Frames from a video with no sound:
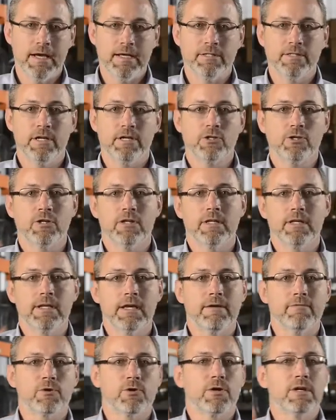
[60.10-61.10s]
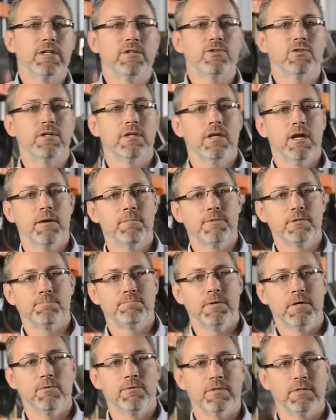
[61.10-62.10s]
Additionally, Evergreen CM is
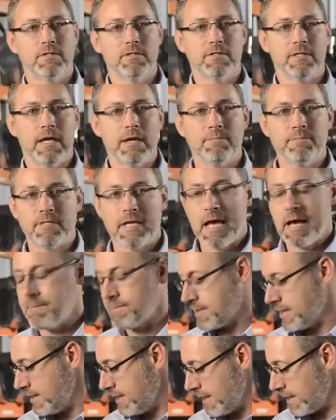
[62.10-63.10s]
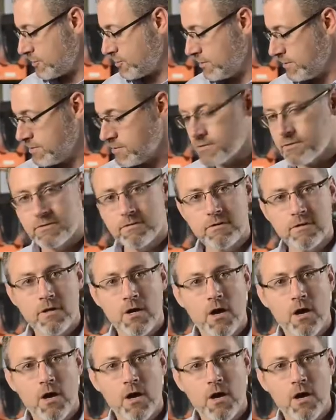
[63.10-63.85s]
built with the same tap connections,